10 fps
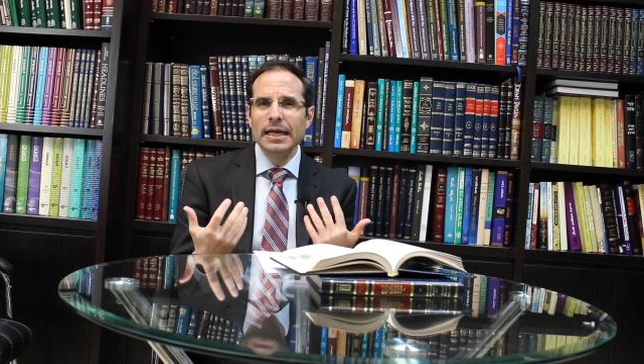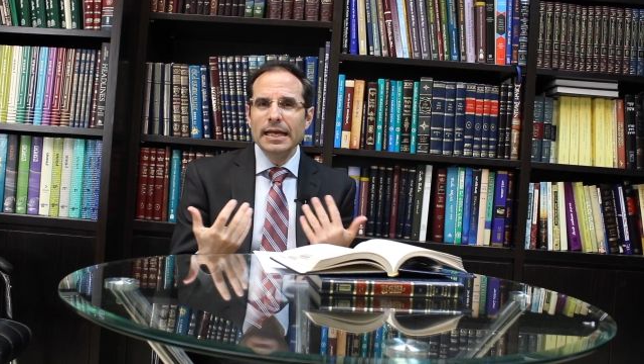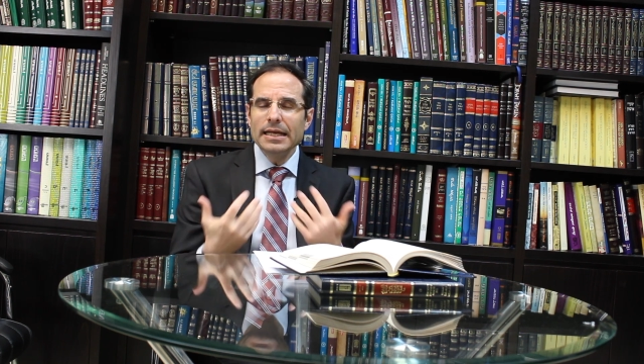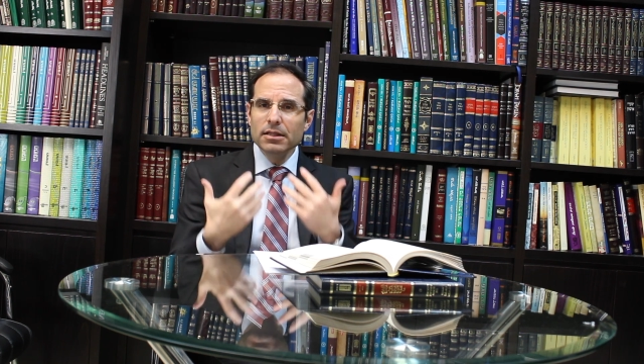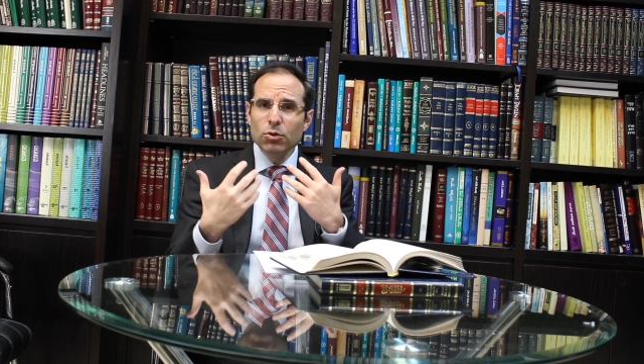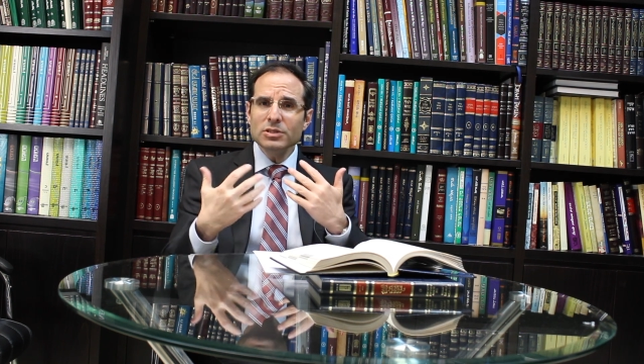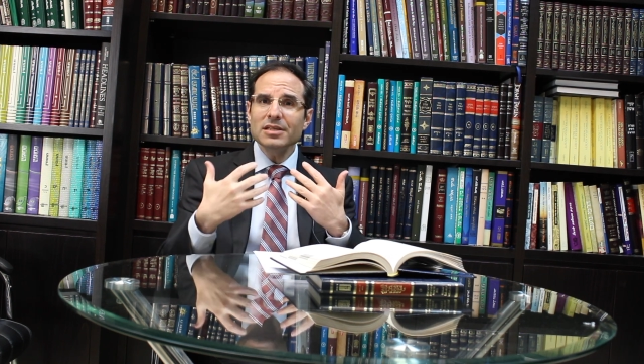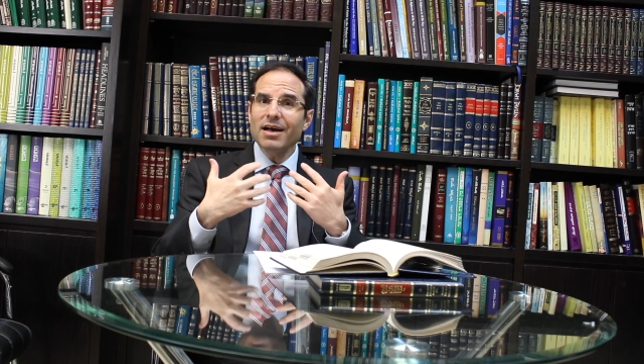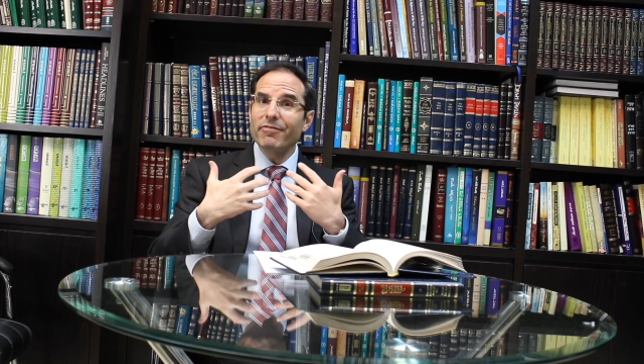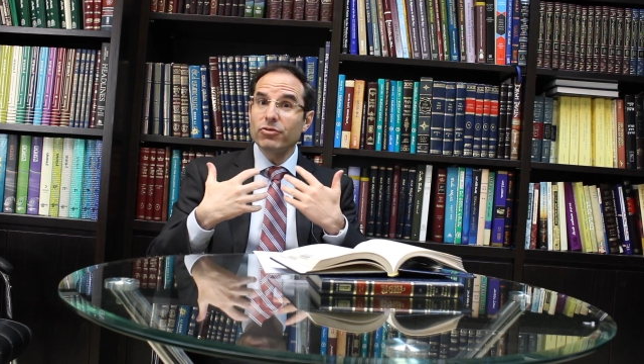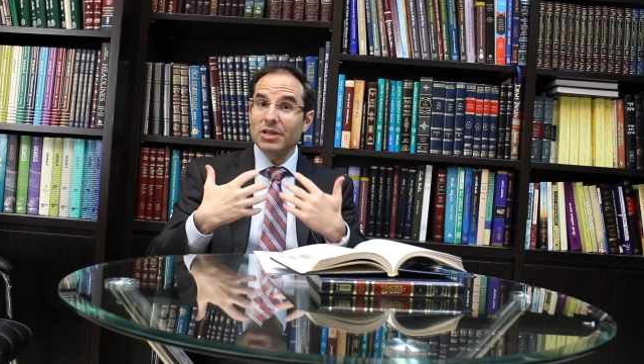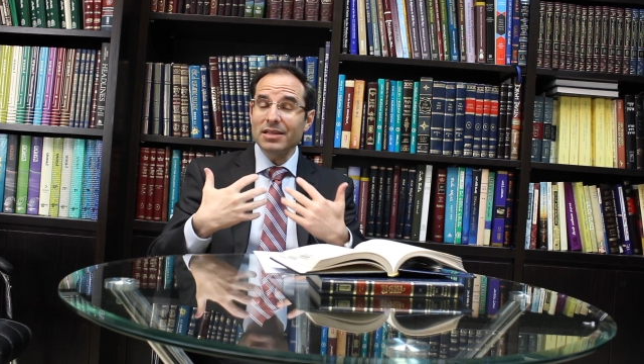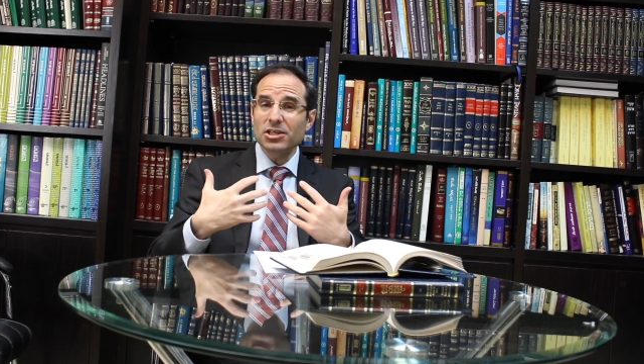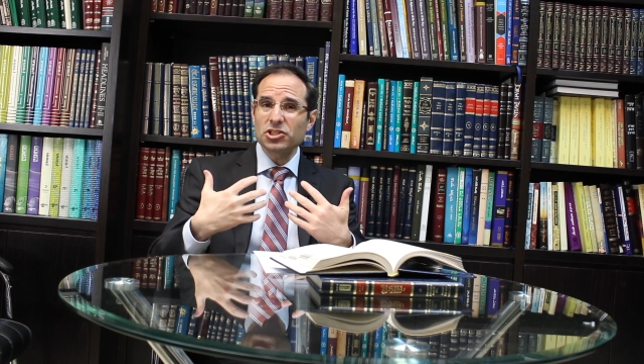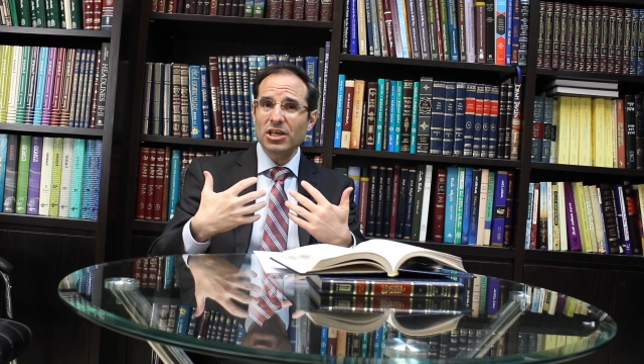He looks at
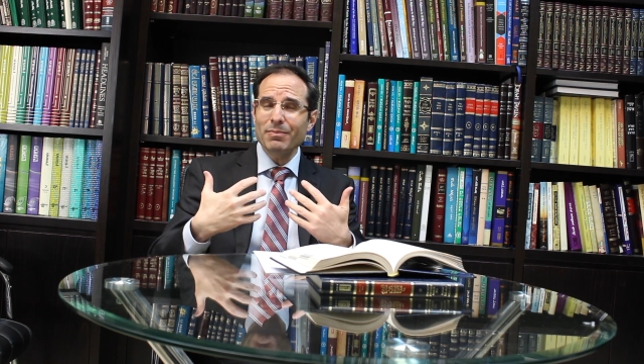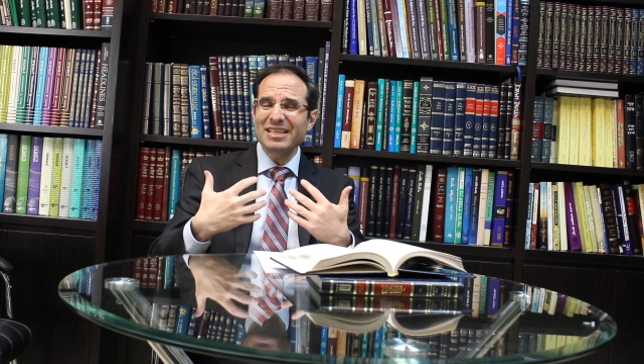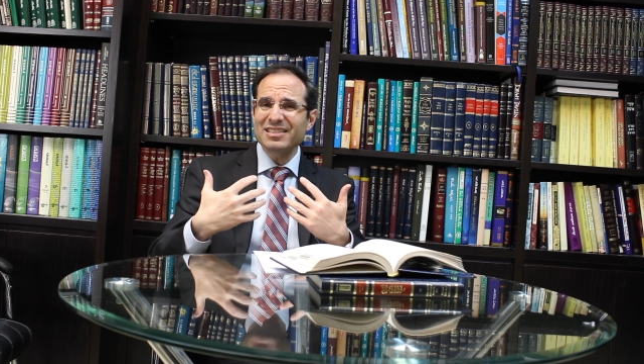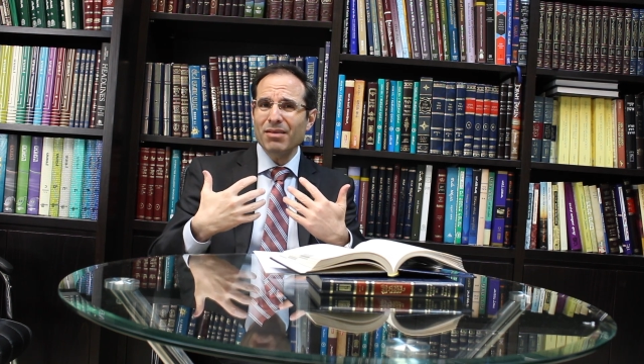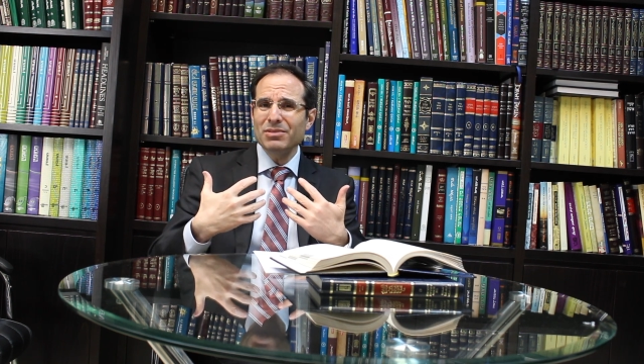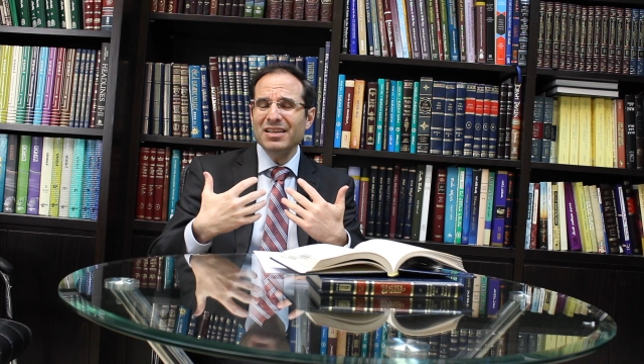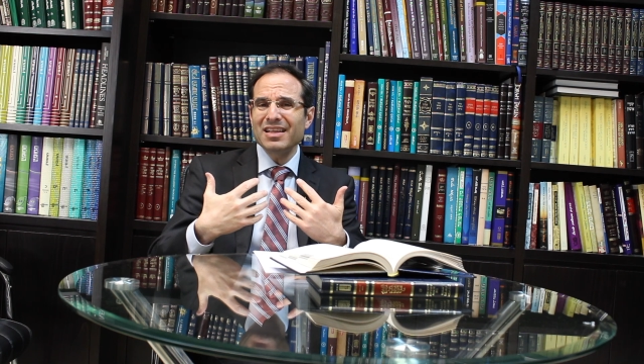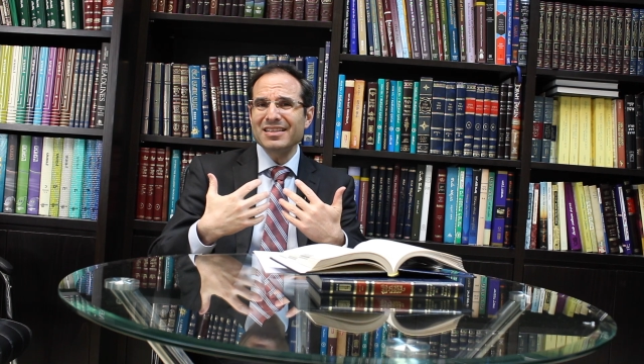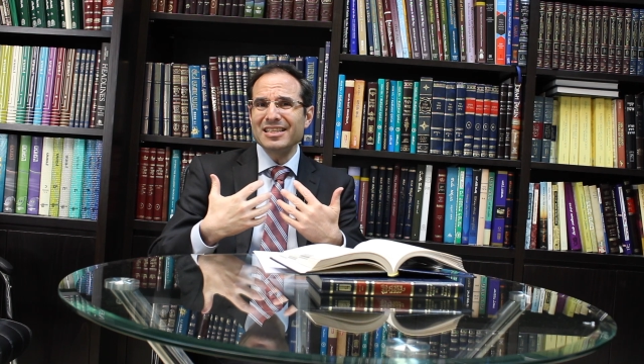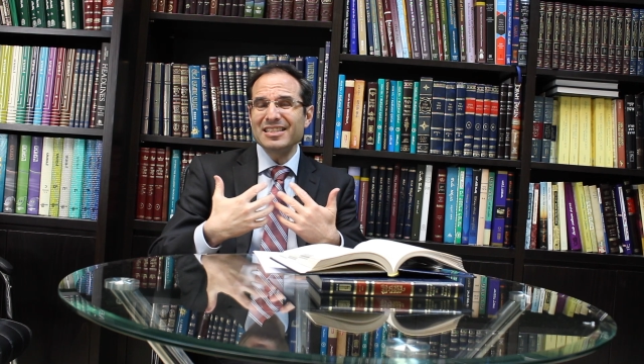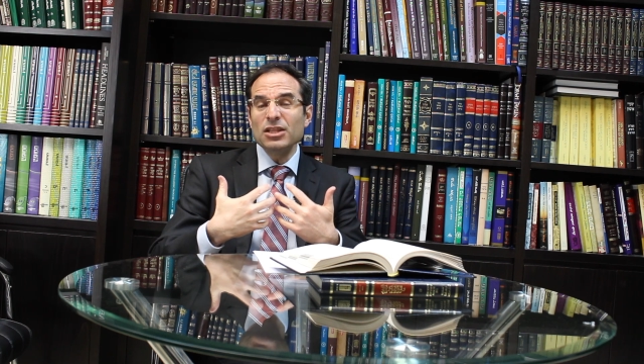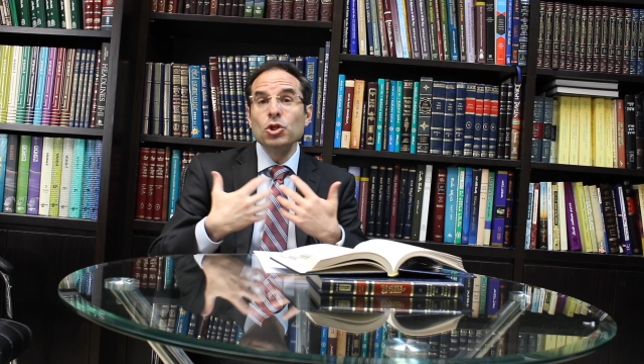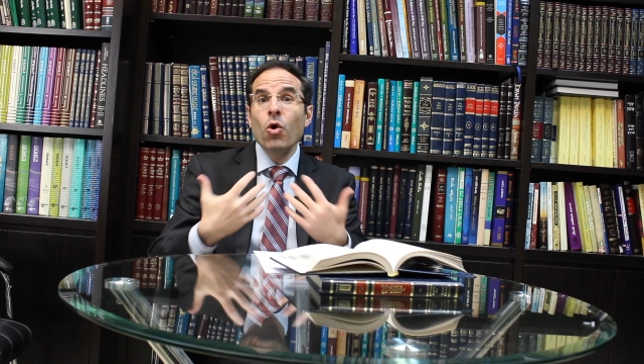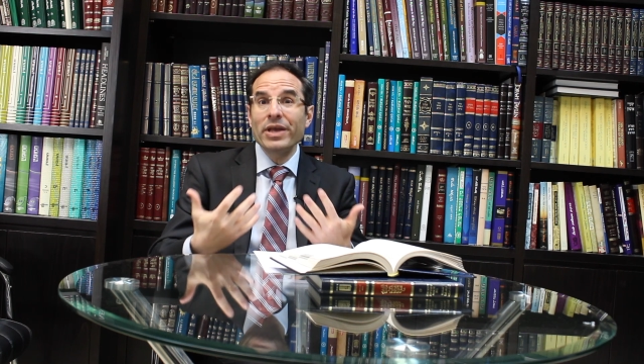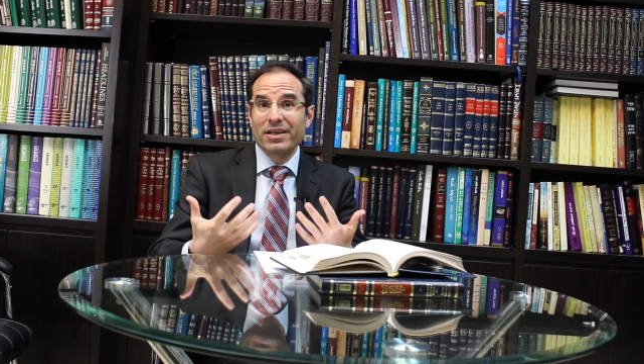avodat Hashem as something that it's
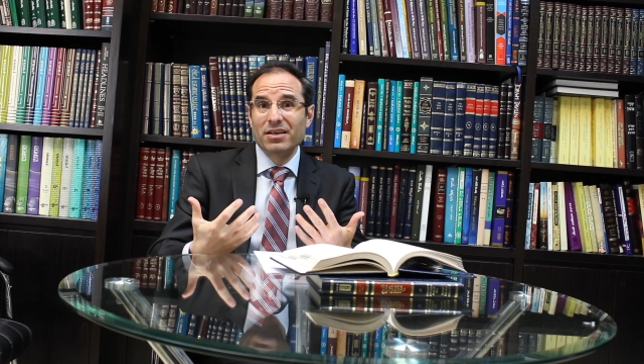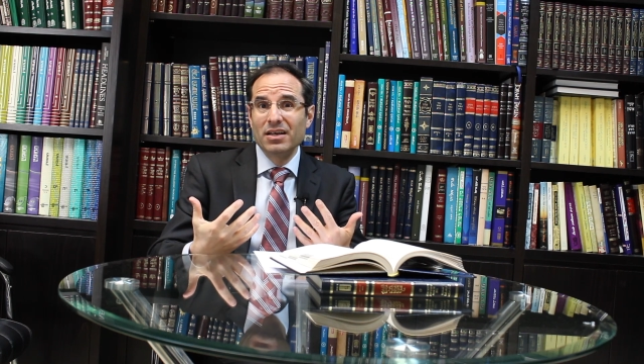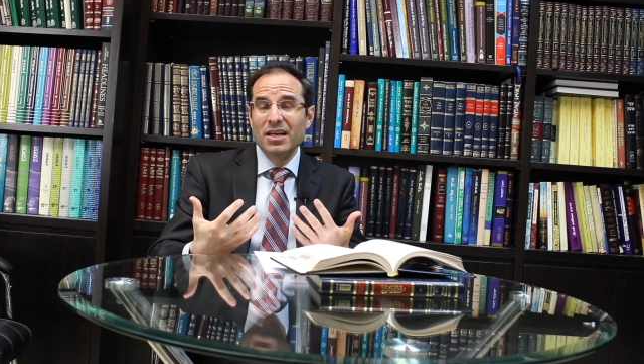annoying.